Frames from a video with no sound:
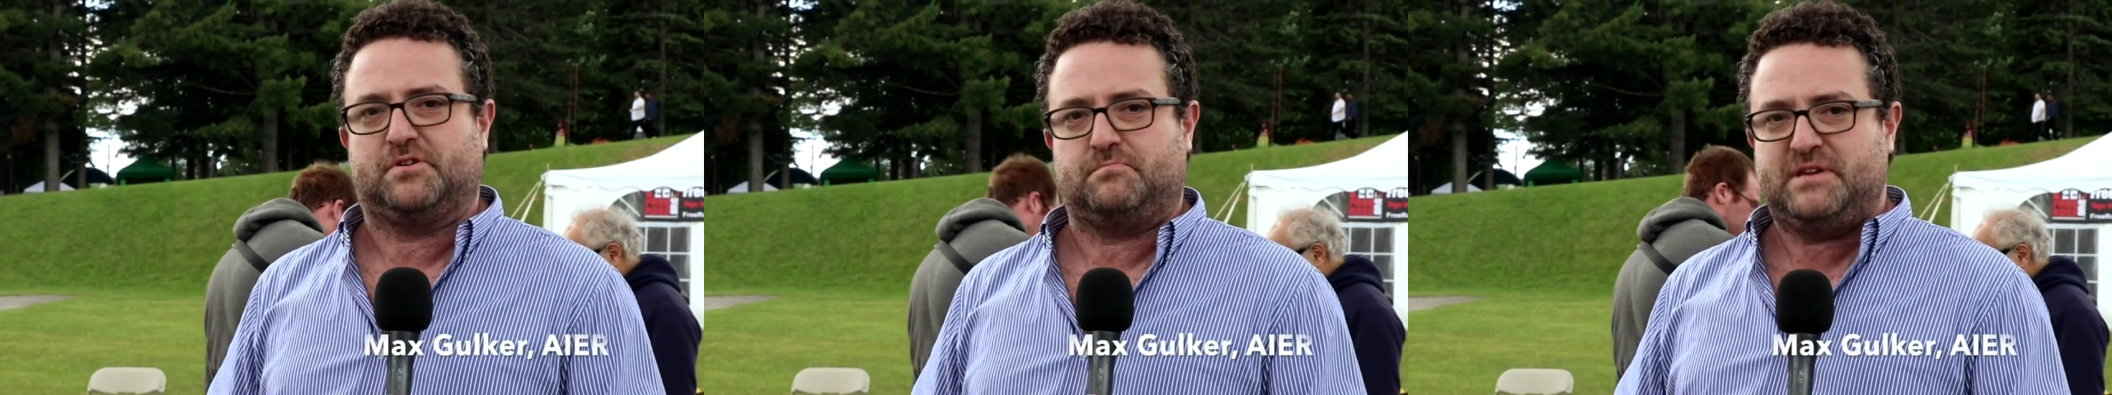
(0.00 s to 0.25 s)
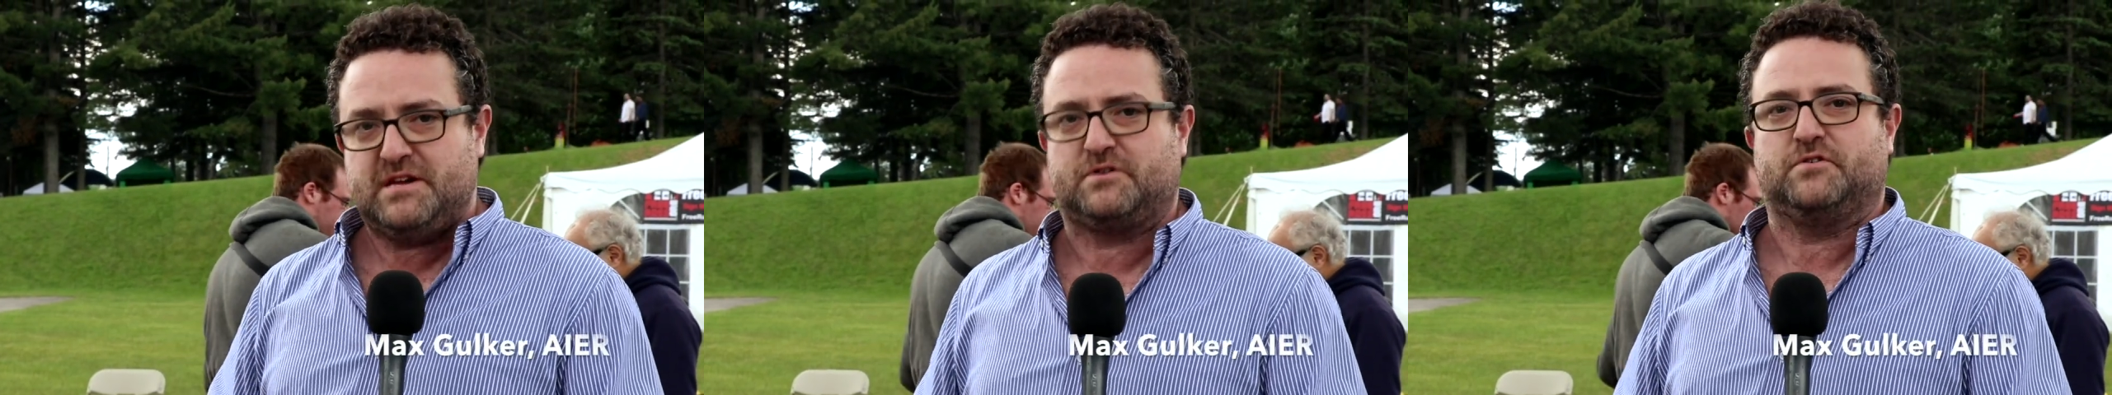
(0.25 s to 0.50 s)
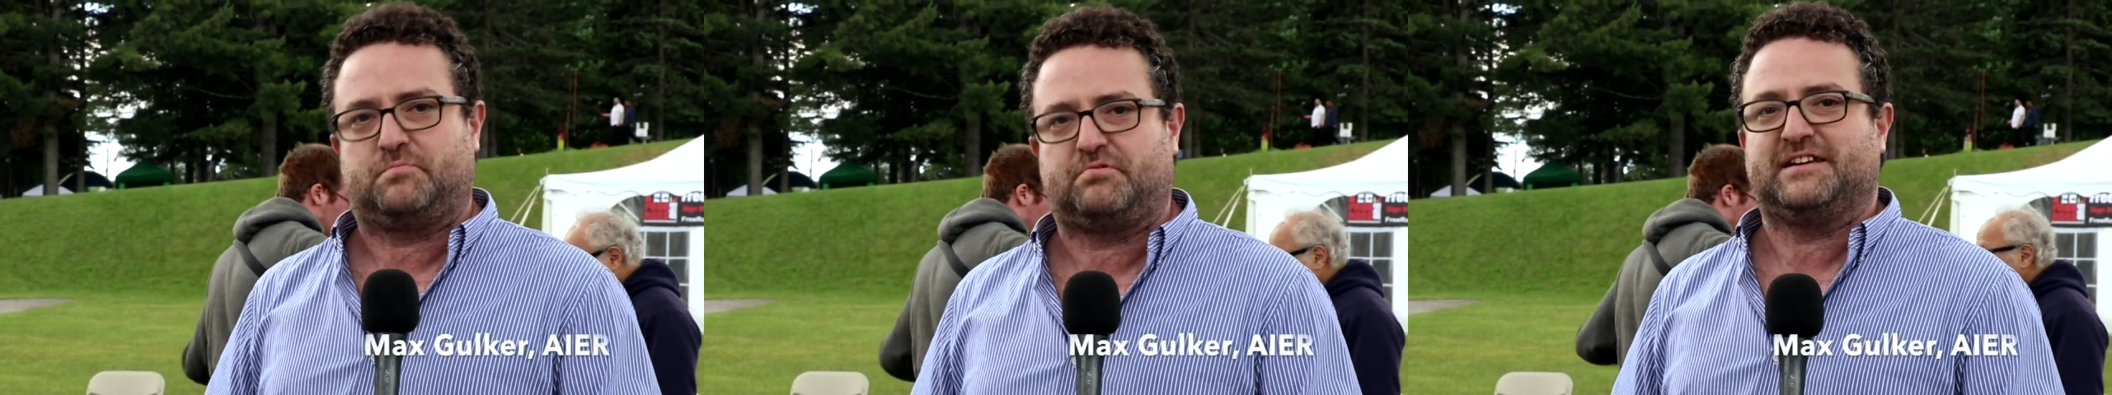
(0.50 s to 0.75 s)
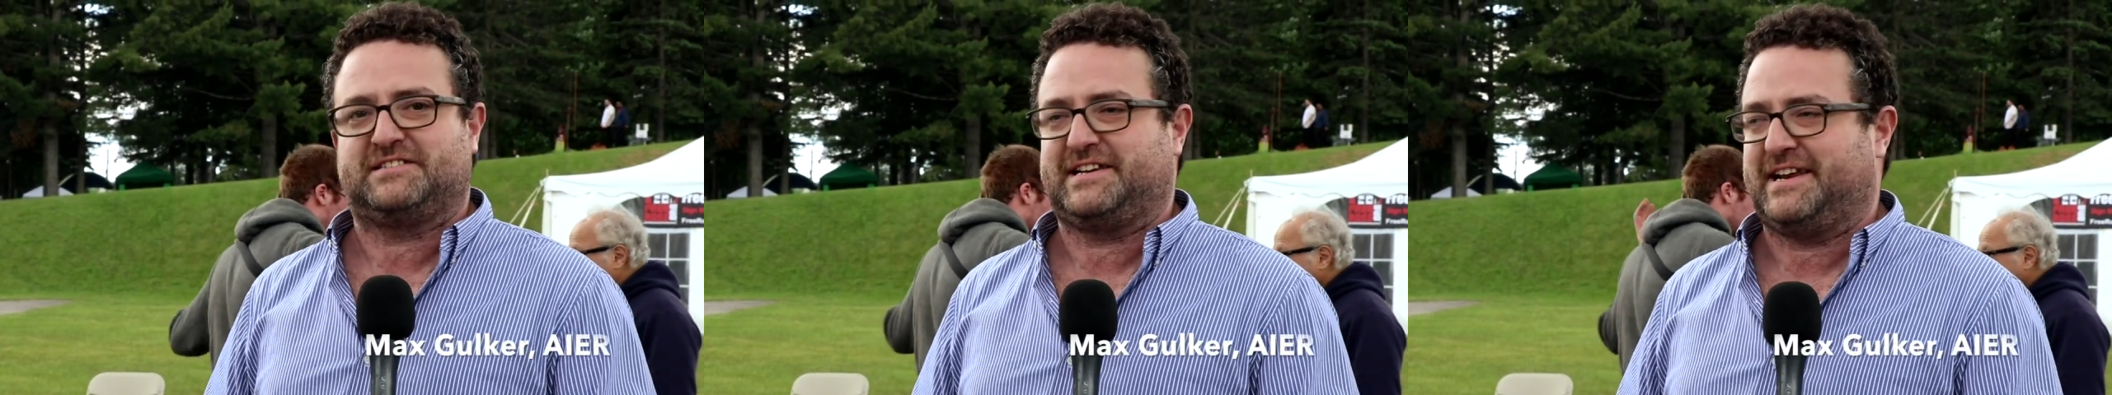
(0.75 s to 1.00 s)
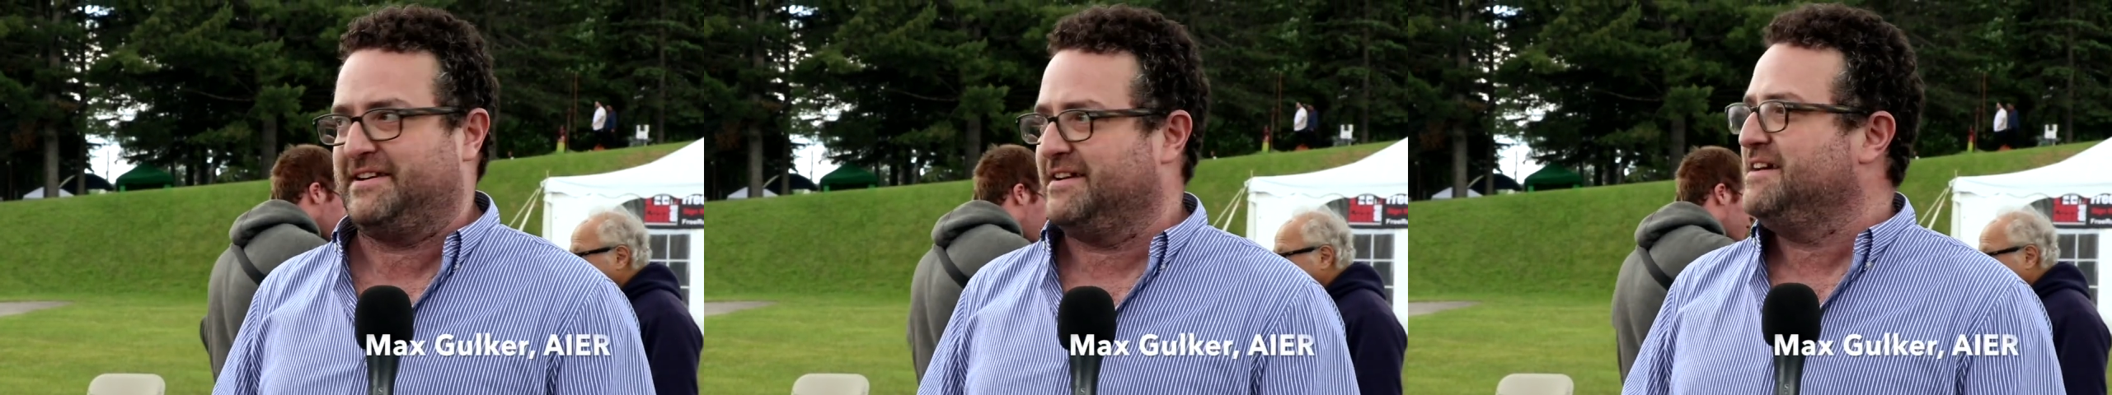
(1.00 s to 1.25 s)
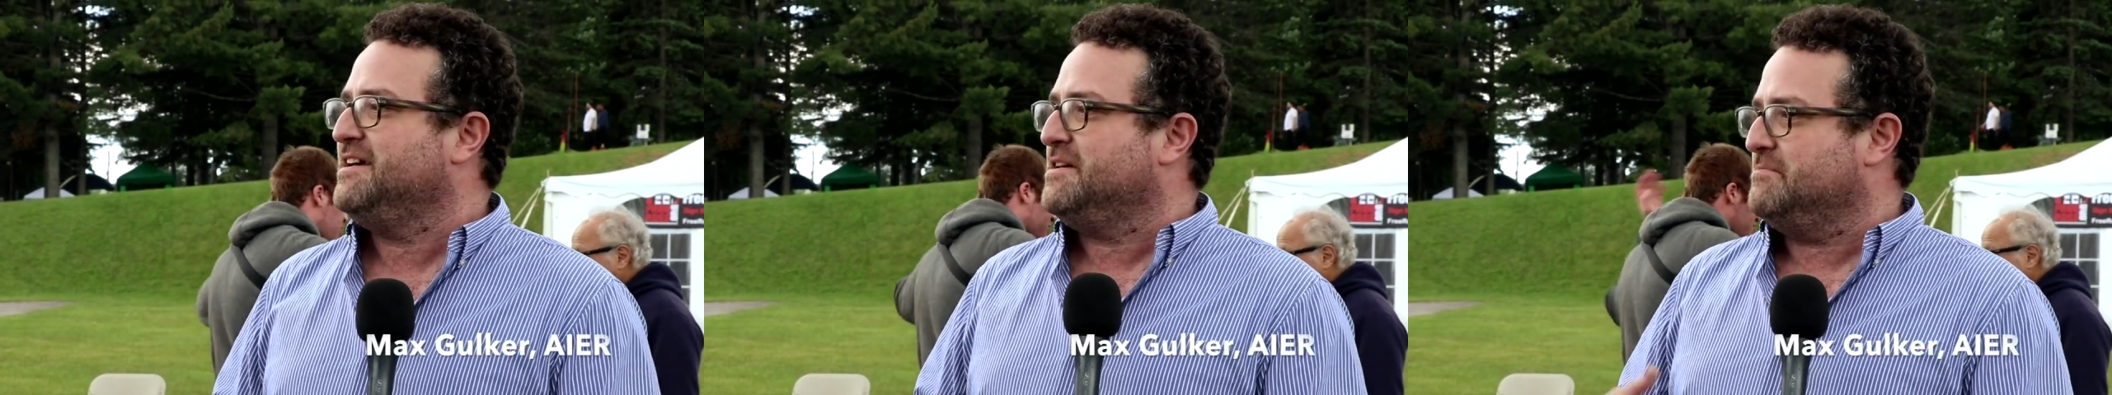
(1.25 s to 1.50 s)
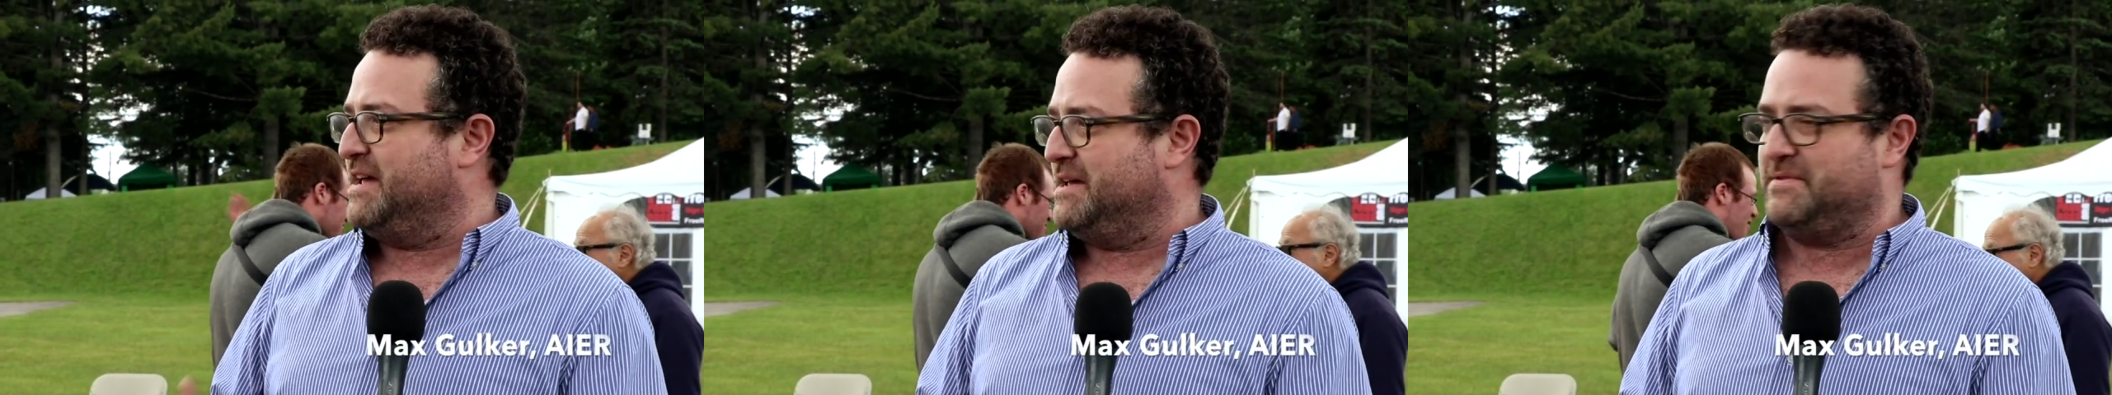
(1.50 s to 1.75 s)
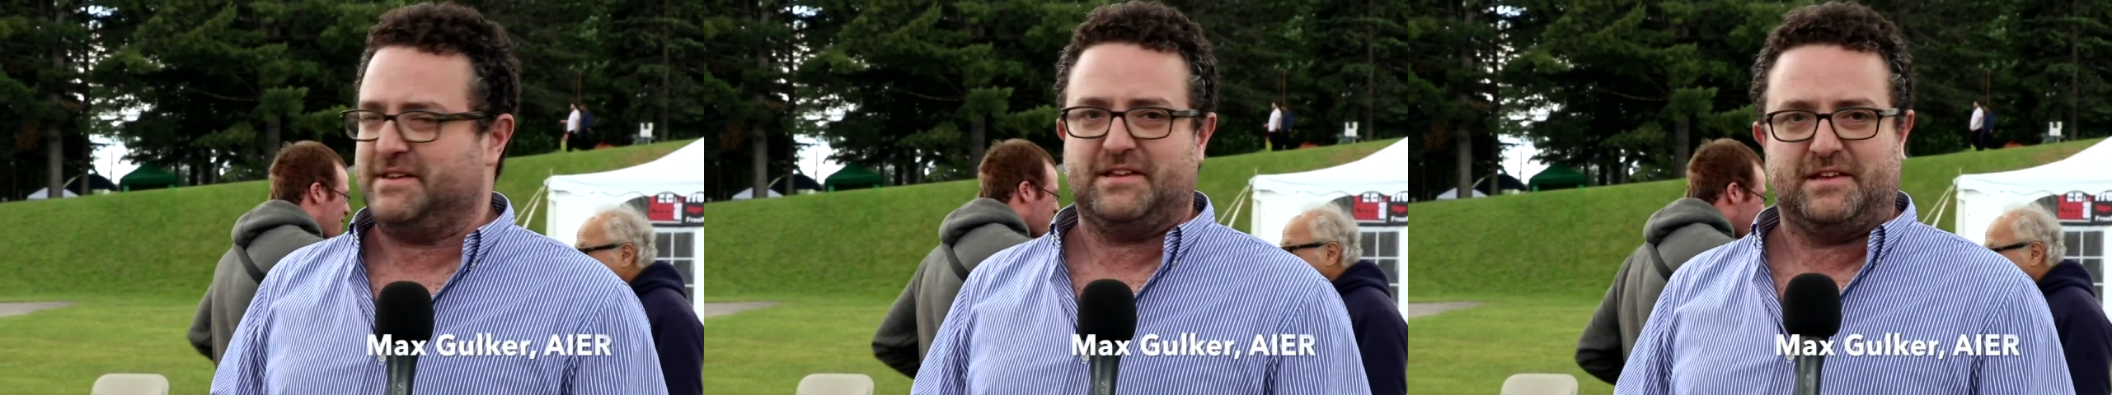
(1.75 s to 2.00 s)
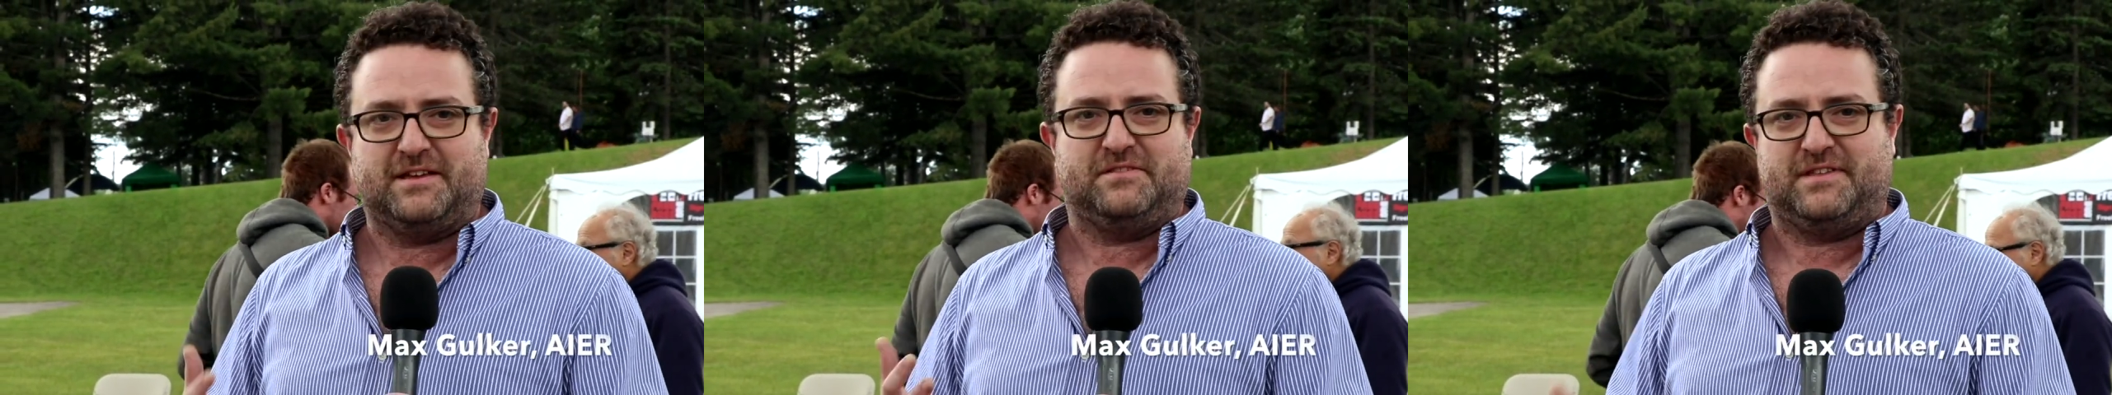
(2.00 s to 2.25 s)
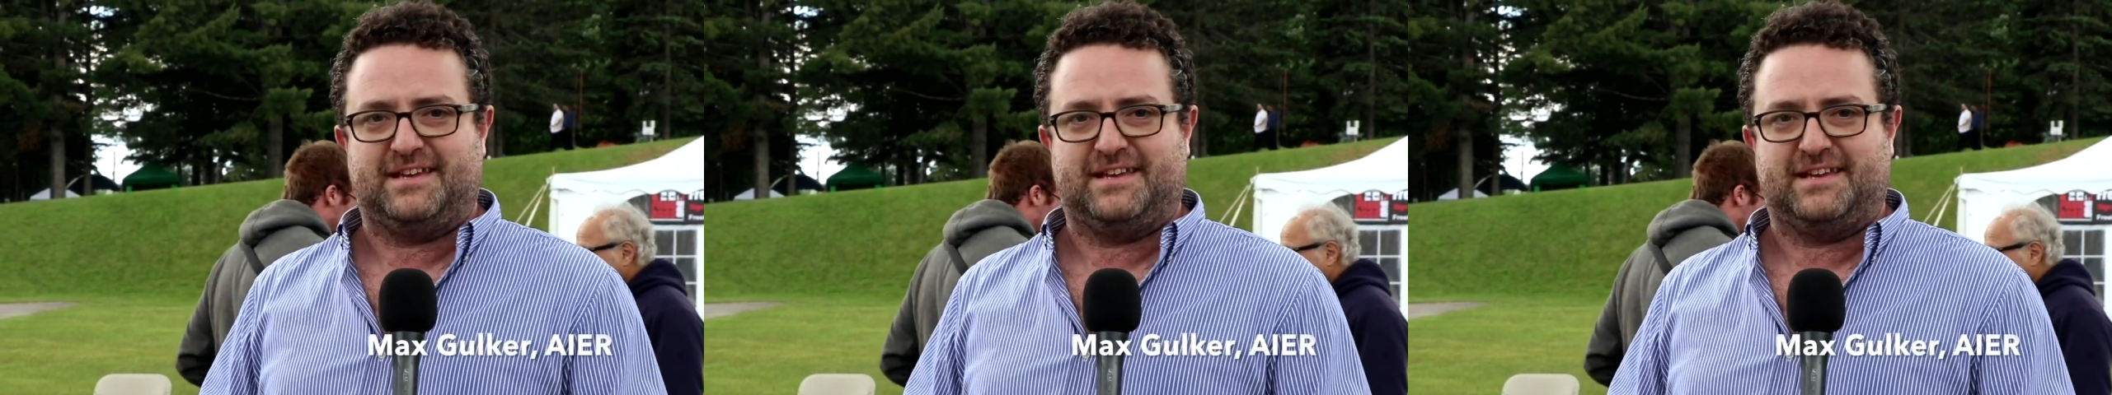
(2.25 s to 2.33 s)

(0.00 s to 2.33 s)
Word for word: to be a good president. Maybe